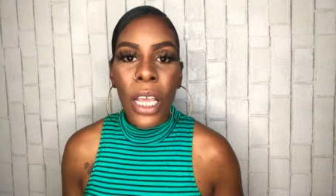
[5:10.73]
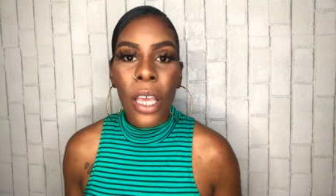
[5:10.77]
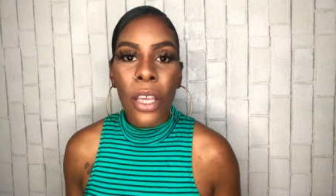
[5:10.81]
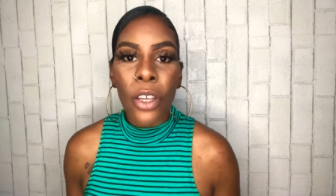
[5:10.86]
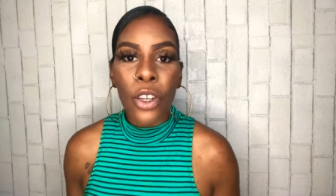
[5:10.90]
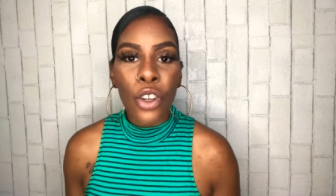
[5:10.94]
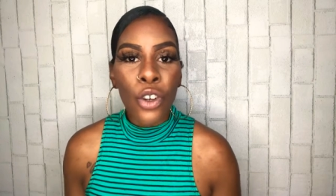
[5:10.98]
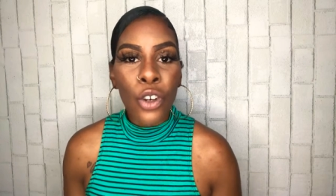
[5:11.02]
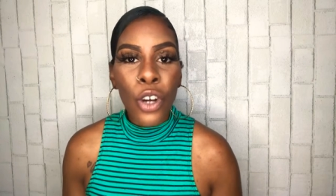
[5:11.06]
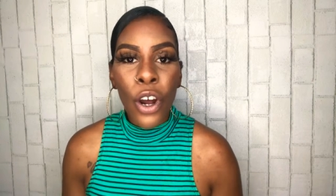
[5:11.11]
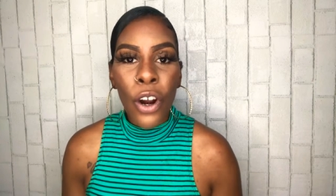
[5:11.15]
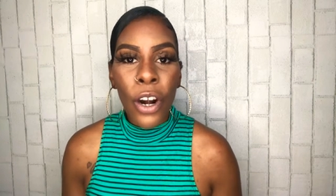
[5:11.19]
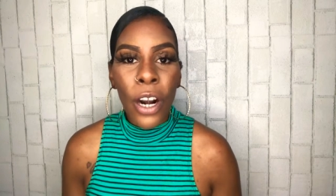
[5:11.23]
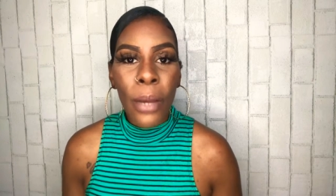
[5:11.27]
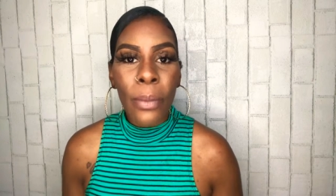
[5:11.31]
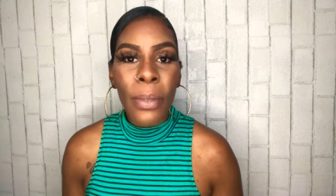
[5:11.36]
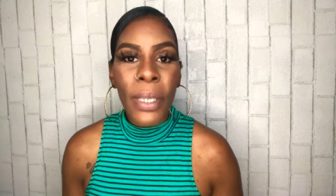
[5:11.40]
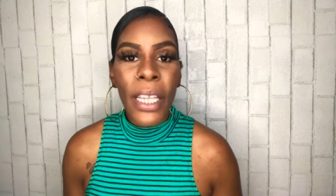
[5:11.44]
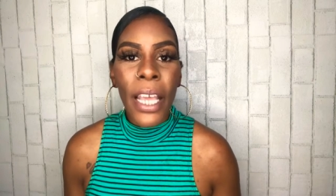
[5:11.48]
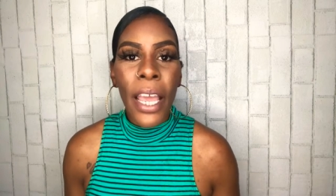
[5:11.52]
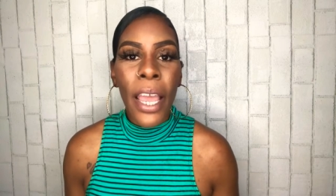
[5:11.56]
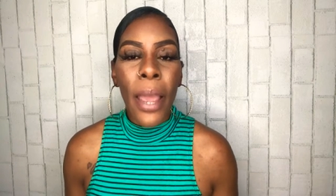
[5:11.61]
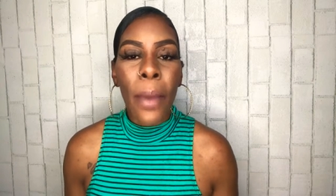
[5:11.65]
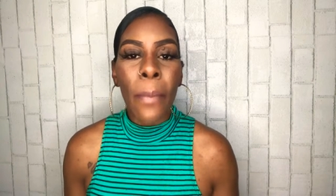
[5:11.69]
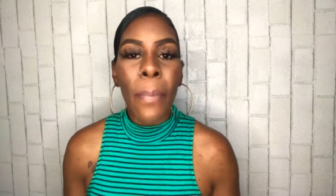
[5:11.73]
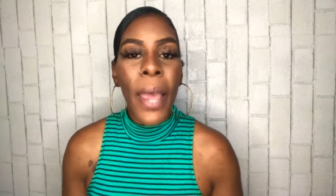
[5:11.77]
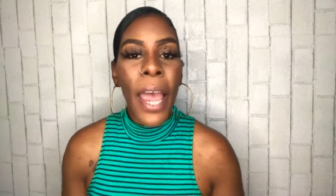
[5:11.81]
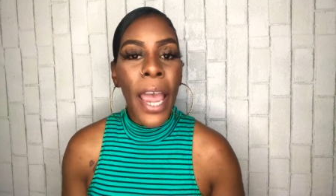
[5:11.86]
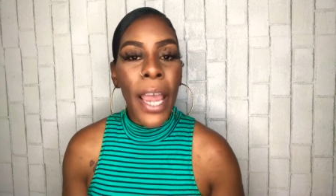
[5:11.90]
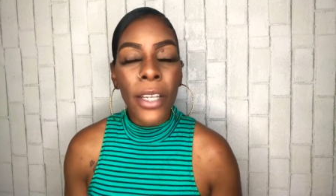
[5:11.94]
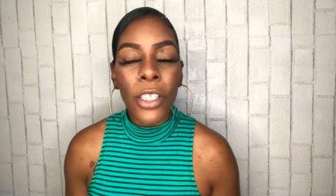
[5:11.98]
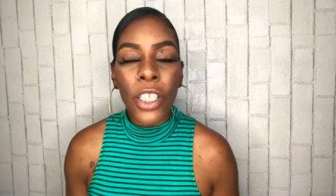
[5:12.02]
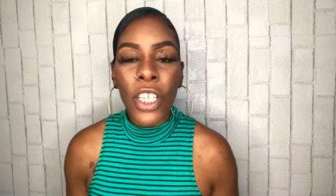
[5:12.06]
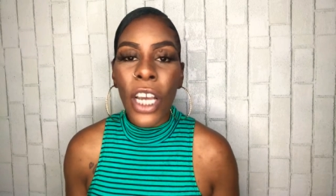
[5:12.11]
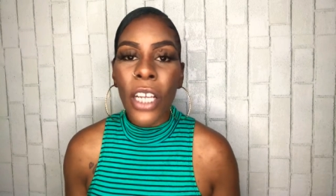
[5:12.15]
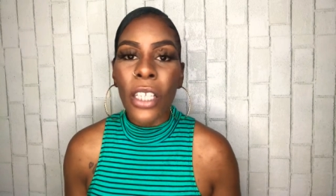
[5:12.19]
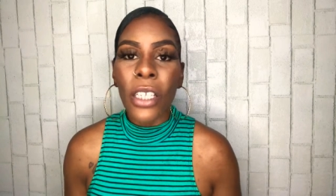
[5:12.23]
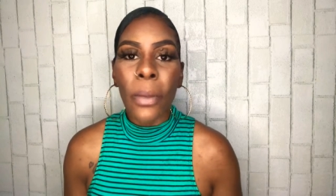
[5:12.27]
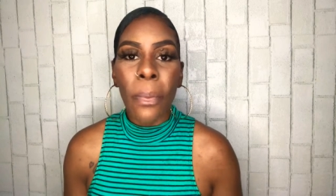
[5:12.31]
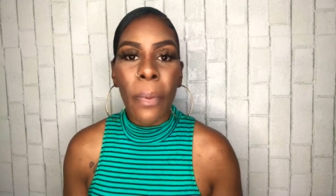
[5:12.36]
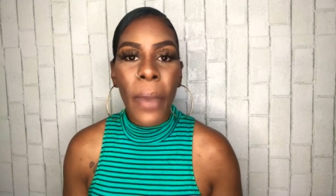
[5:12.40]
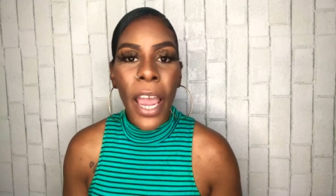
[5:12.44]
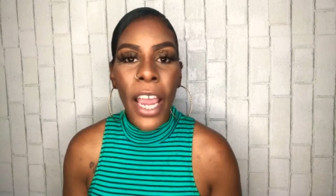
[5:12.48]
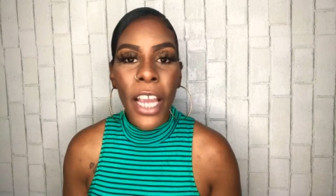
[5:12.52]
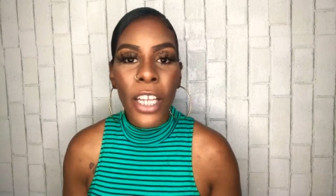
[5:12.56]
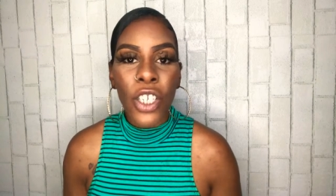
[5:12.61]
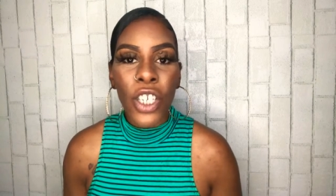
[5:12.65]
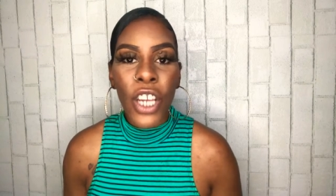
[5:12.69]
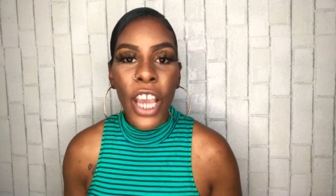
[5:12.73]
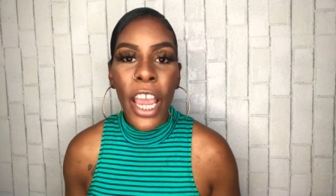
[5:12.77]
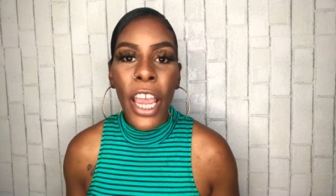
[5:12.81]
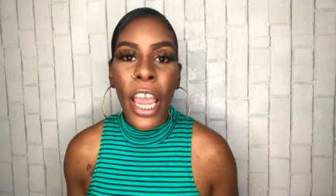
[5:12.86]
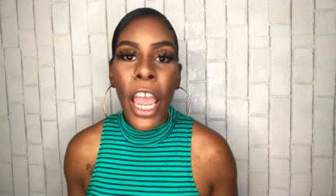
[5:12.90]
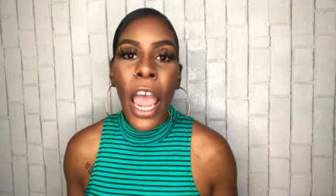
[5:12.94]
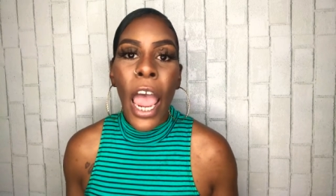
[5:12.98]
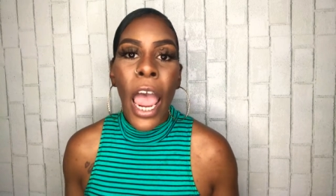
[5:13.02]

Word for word: You know what I'm saying? Paycheck to paycheck